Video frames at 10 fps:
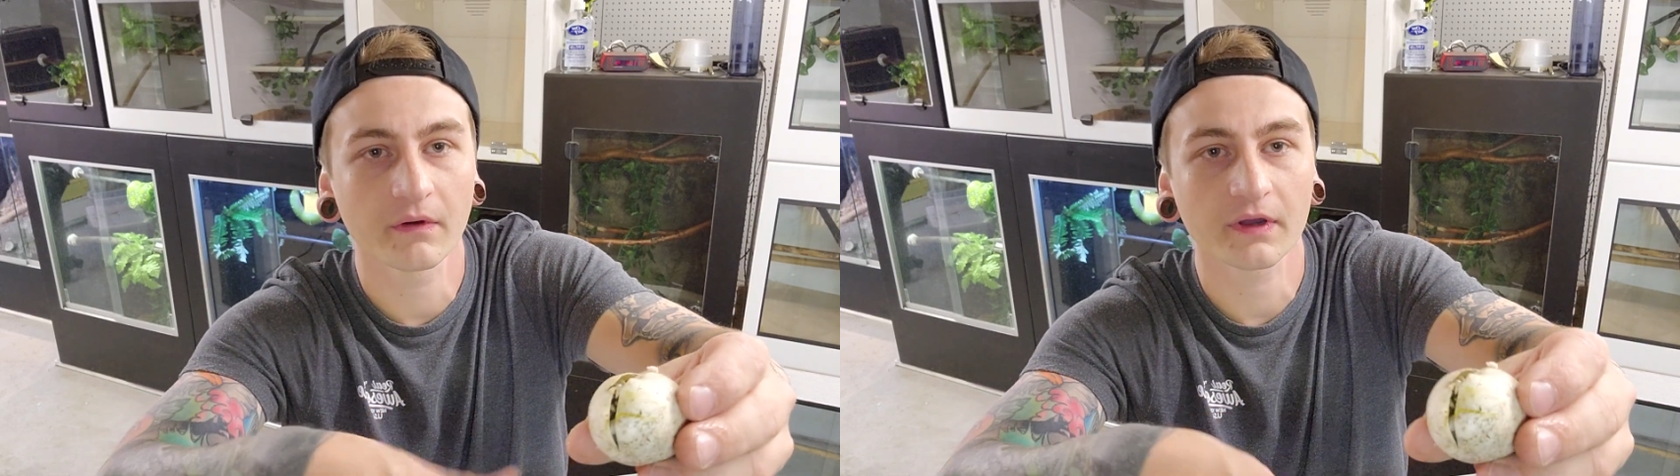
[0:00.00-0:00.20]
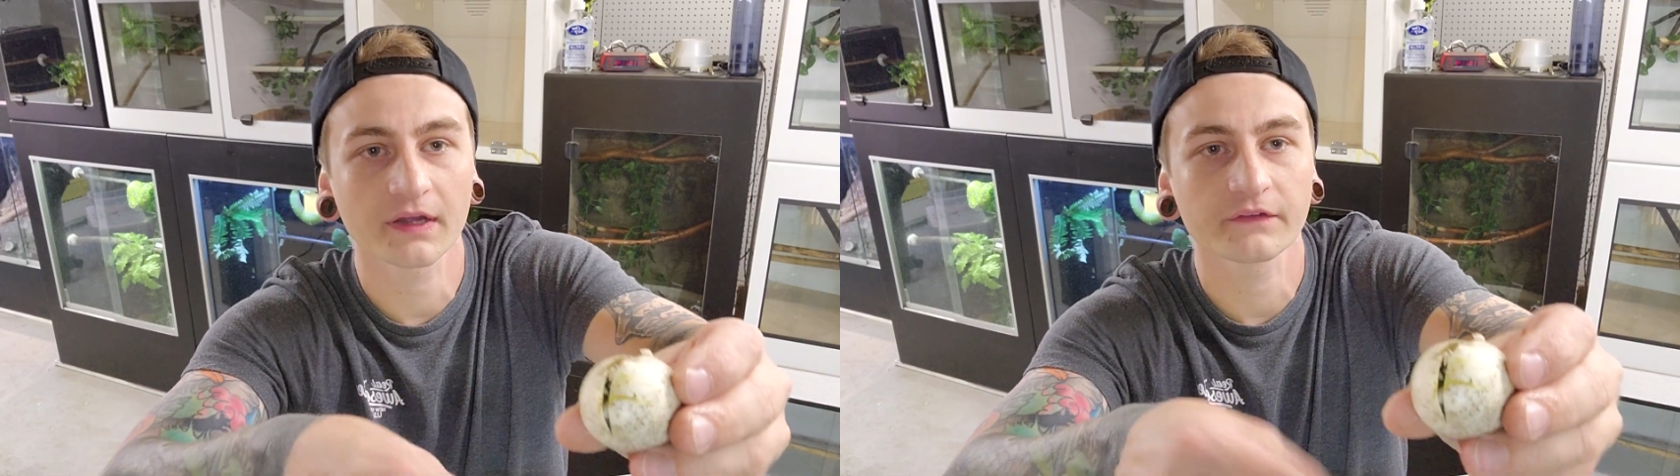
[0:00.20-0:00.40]

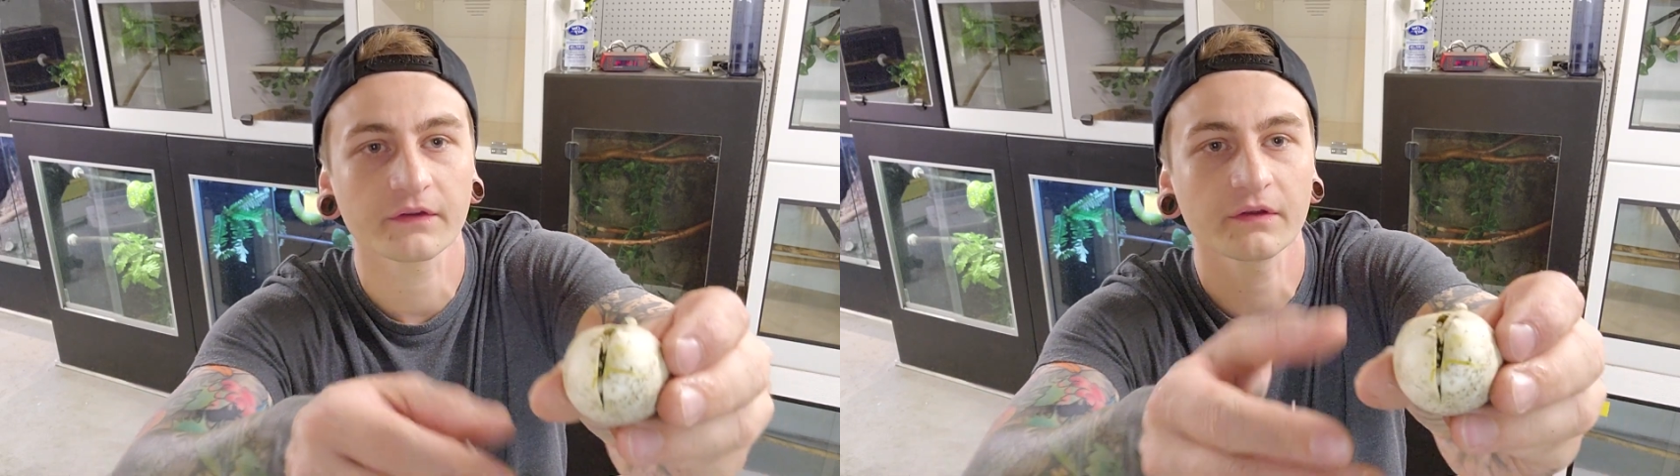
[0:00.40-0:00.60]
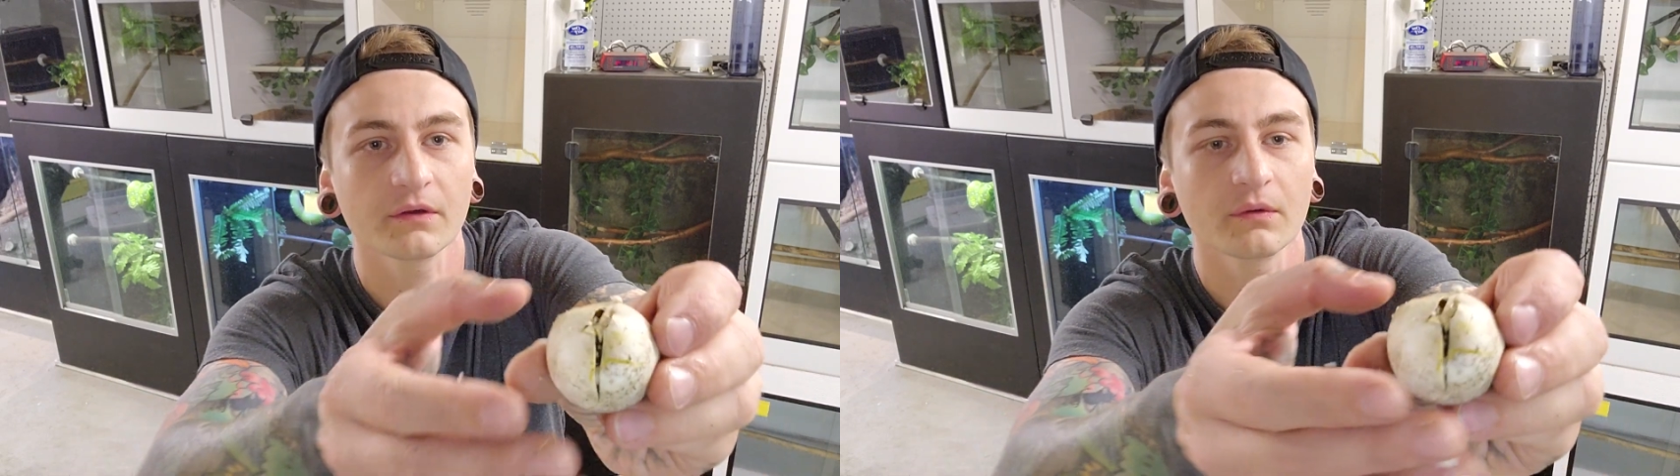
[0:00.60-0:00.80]
That's
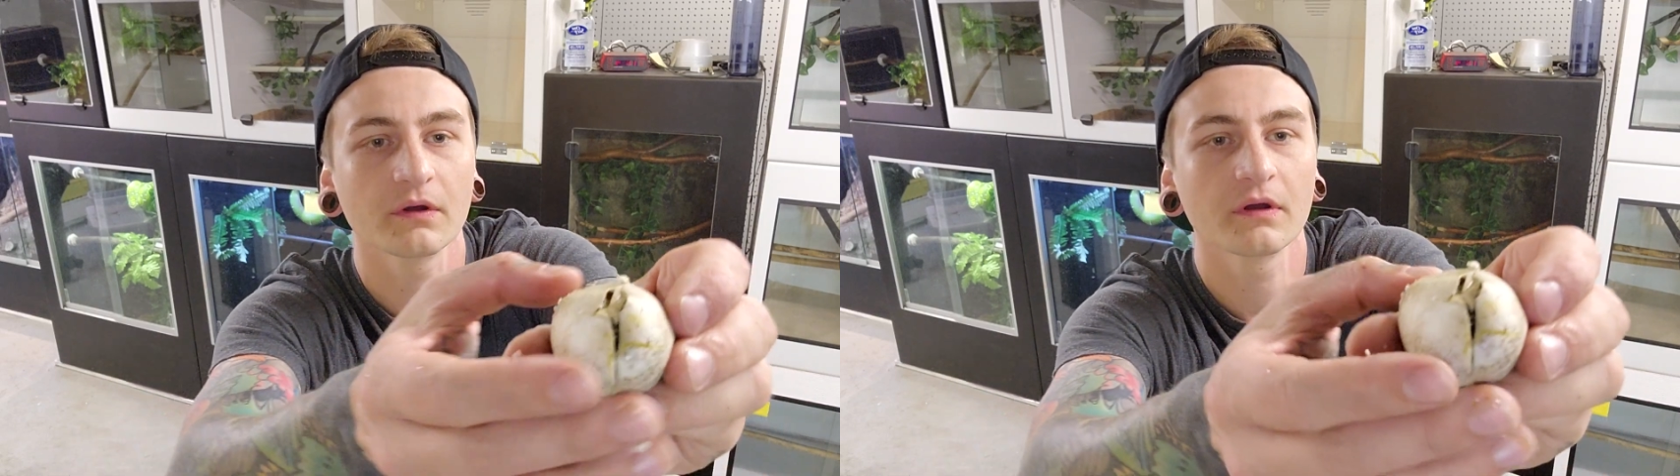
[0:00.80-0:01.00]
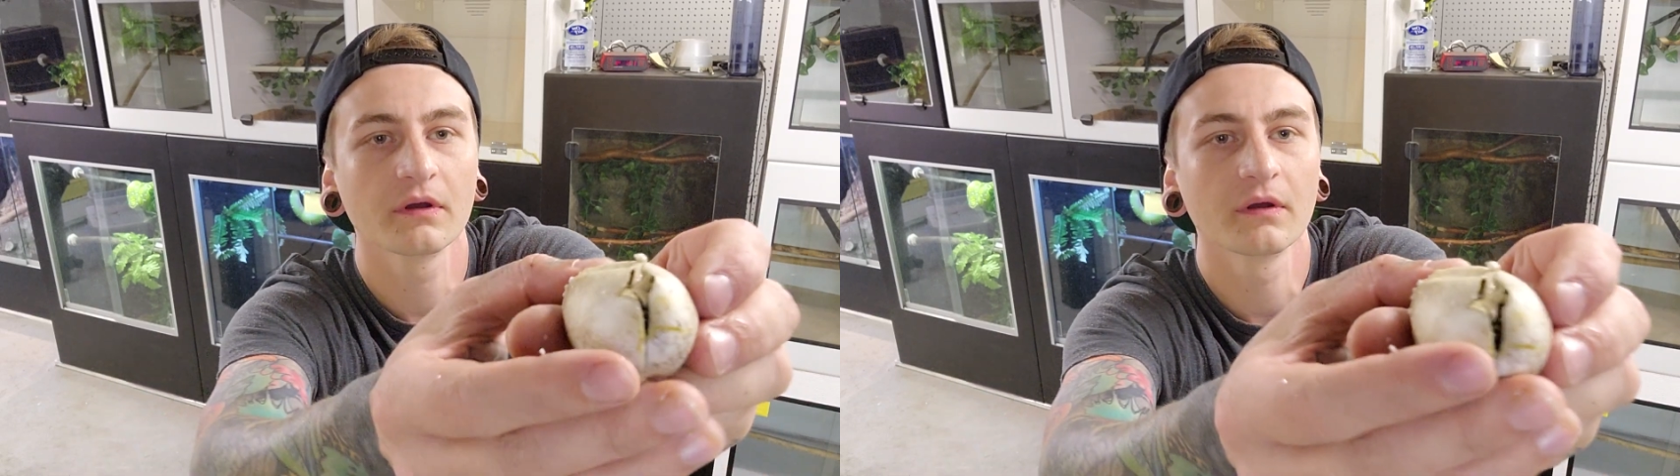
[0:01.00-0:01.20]
a
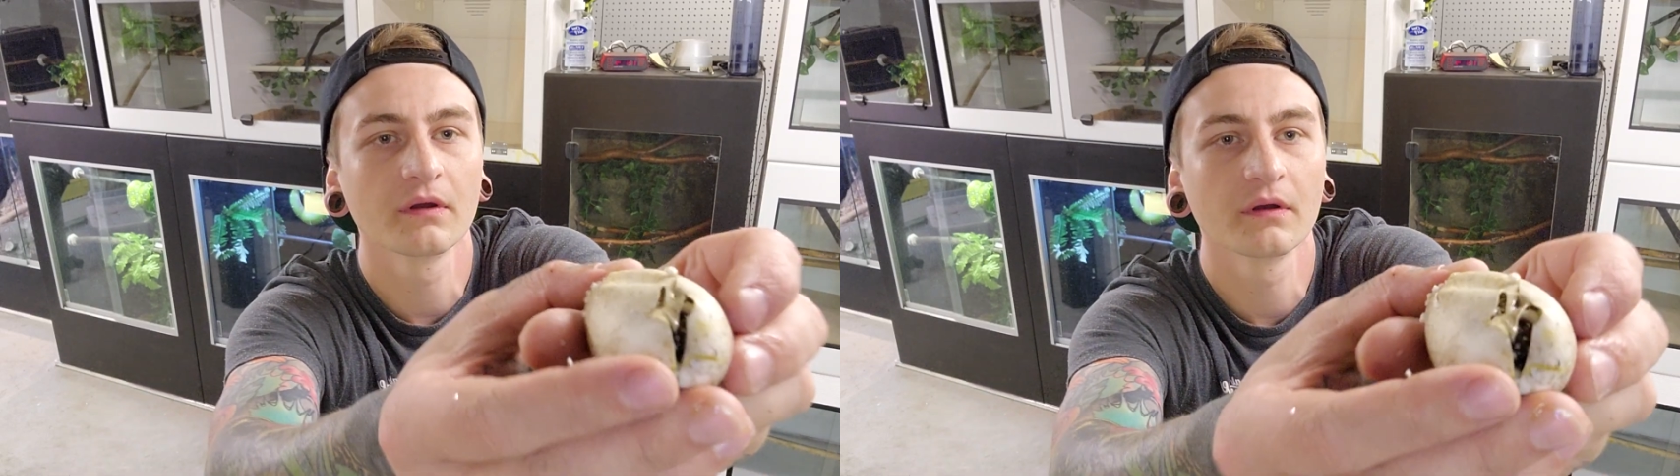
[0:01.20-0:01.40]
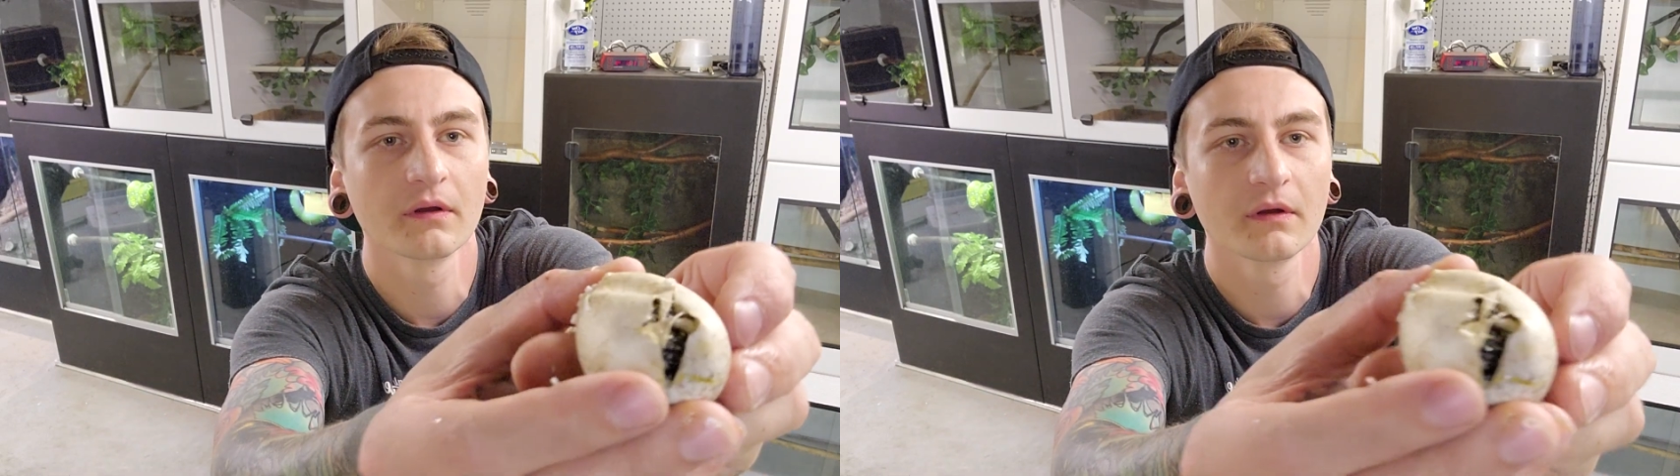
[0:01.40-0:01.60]
yolk.
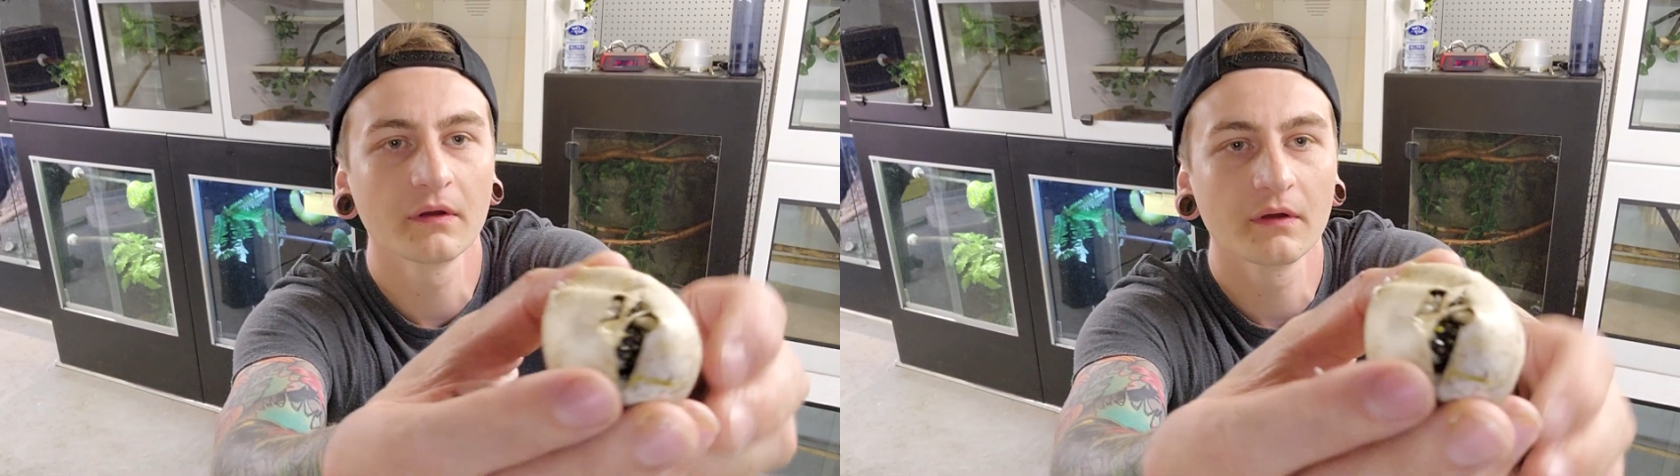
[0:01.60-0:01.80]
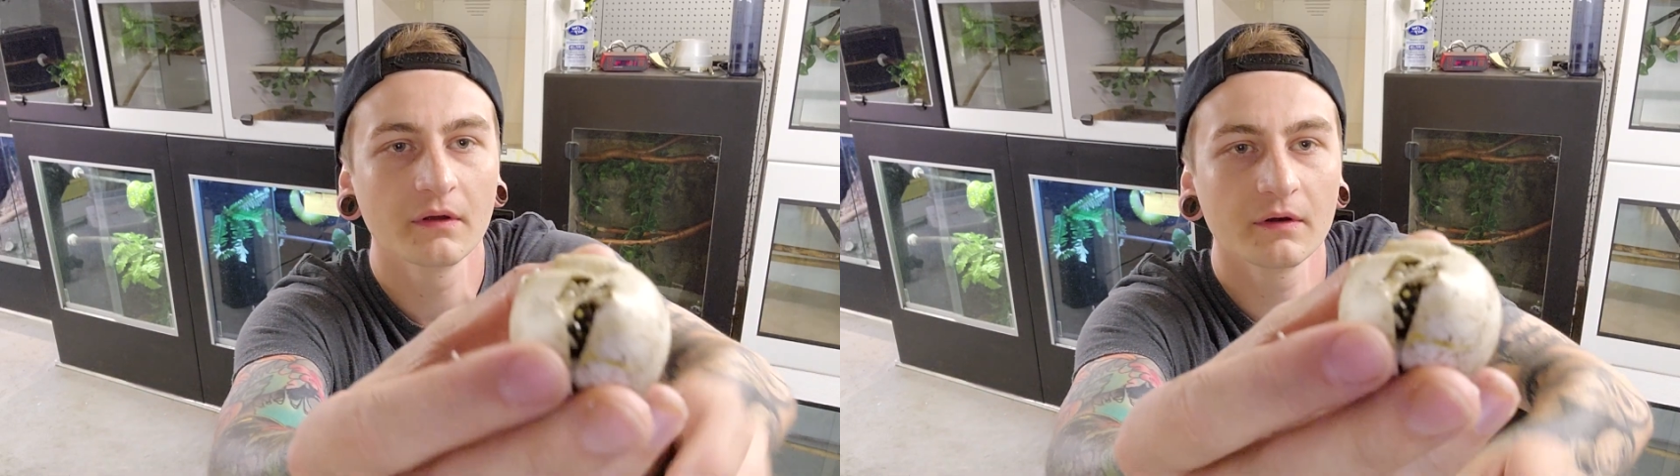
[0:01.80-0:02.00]

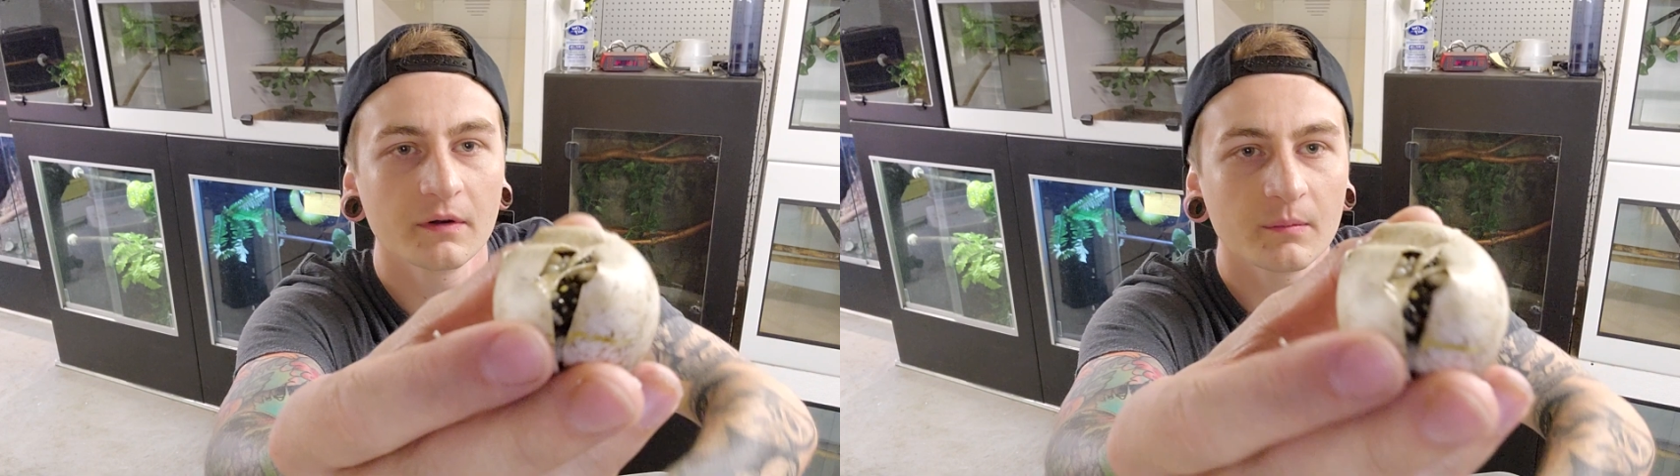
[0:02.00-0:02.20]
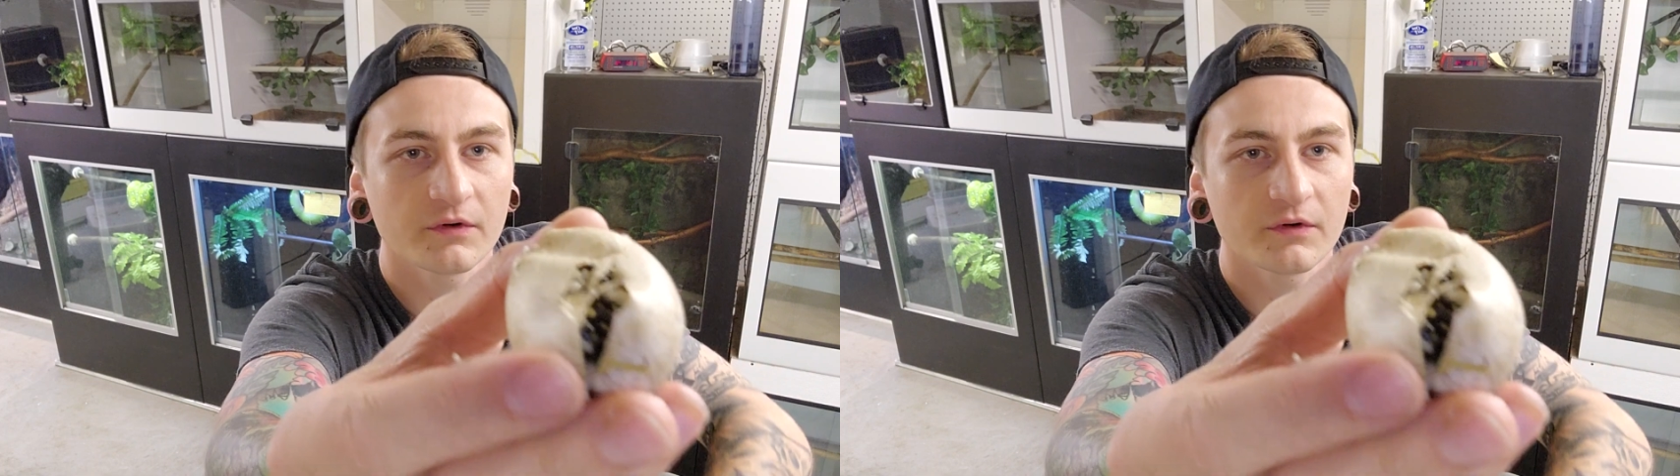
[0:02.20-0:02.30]
Number